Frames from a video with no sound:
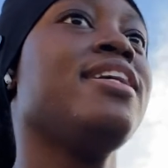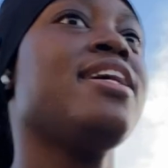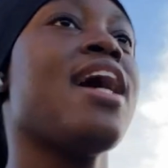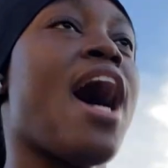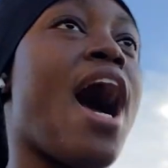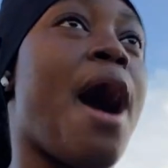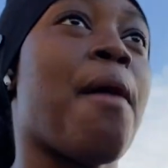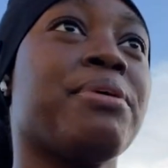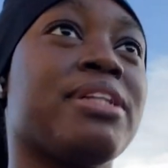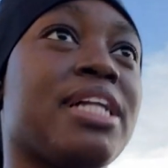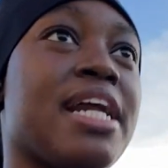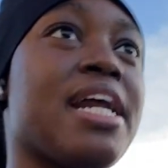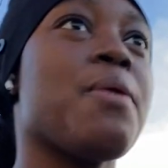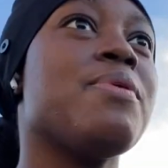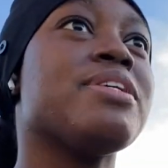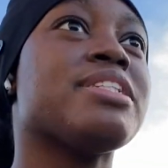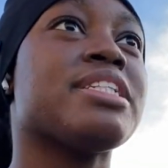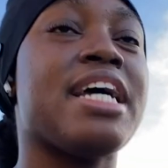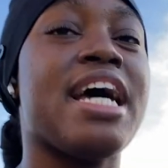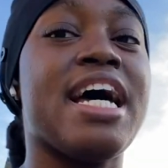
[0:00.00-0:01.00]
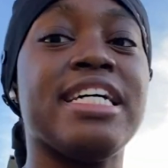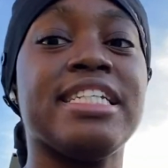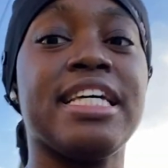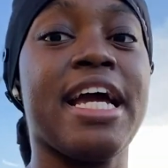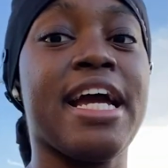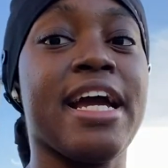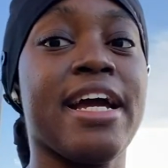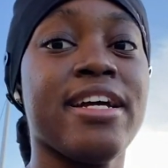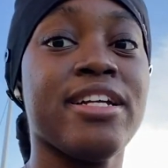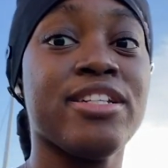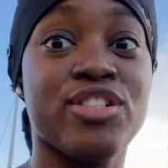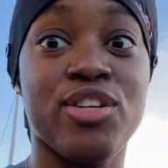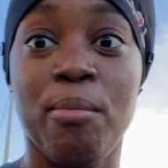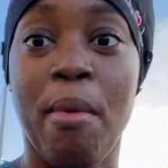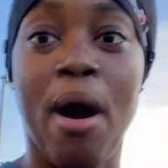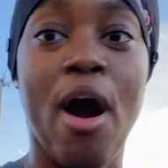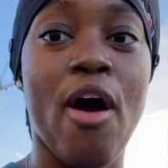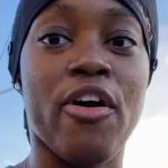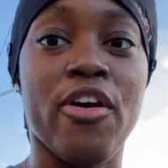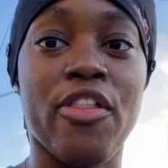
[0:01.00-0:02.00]
I'm glad I wasn't SA
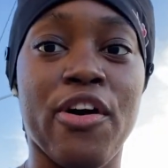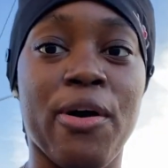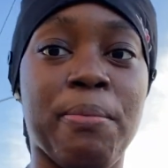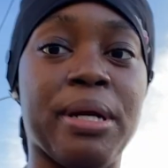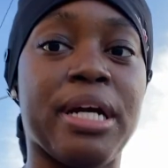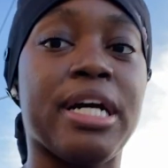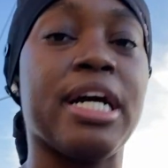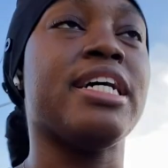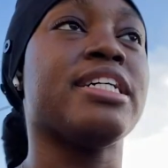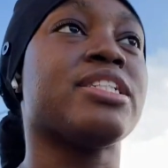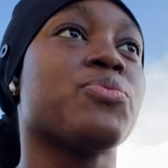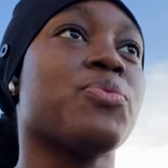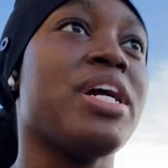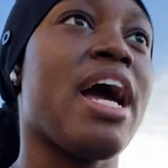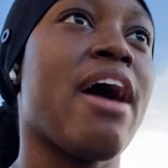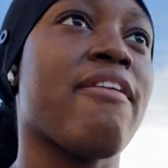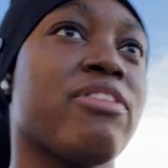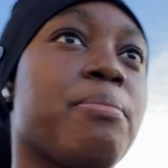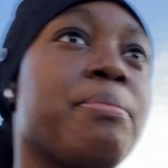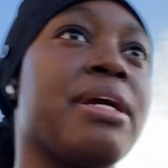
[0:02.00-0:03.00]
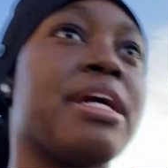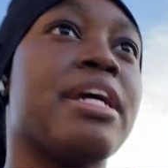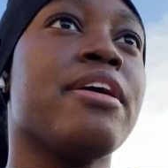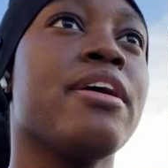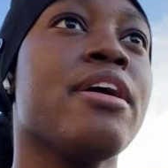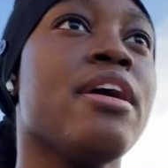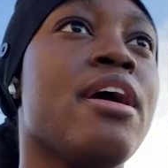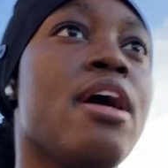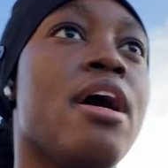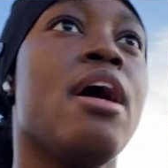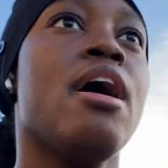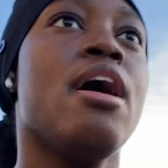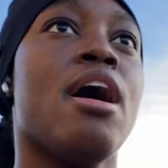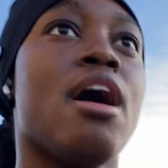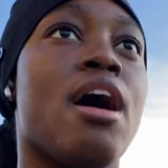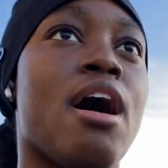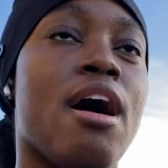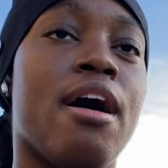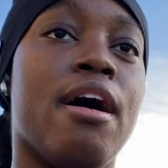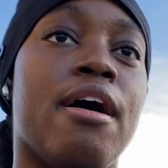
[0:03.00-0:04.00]
tomorrow though, because we have to be
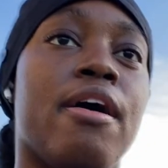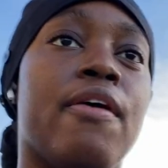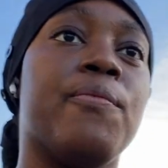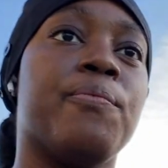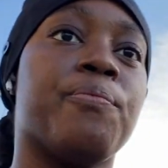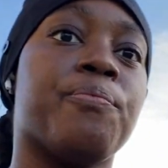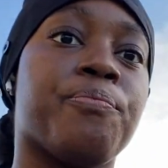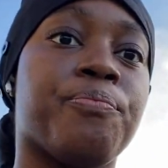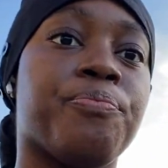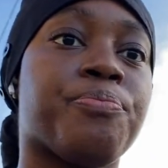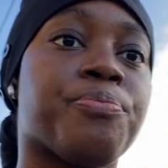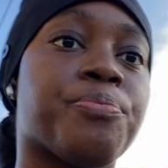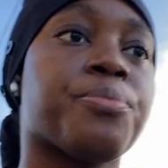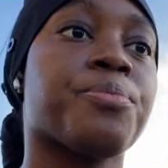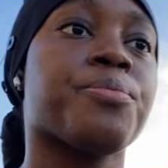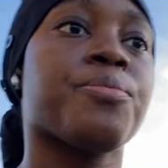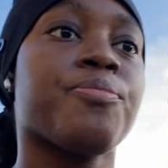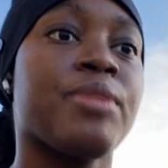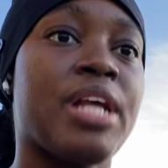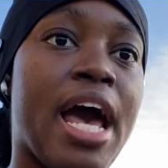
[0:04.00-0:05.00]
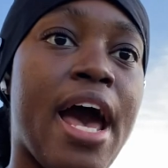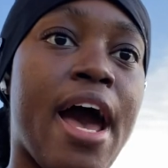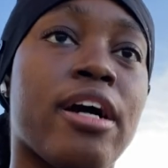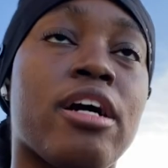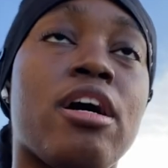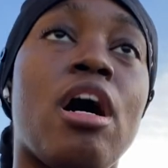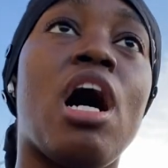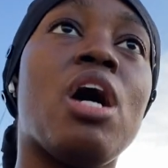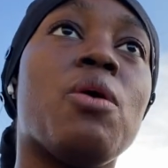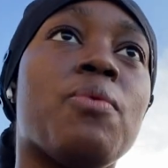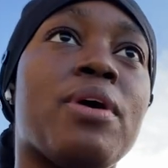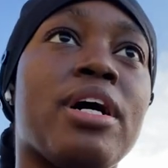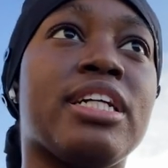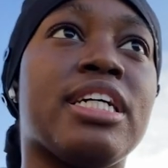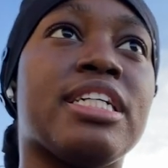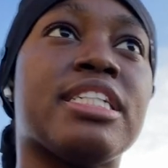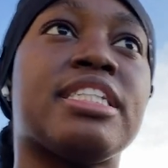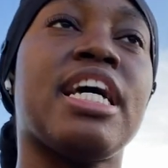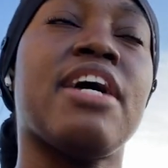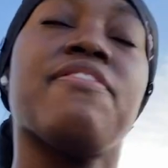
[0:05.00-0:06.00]
at Caldwell
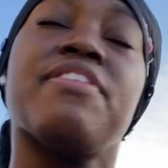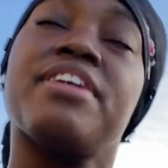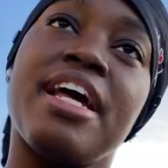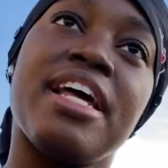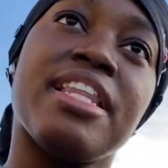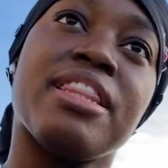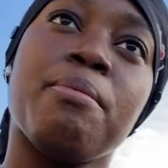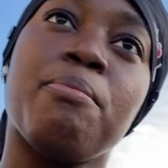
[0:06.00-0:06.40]
at 7 in the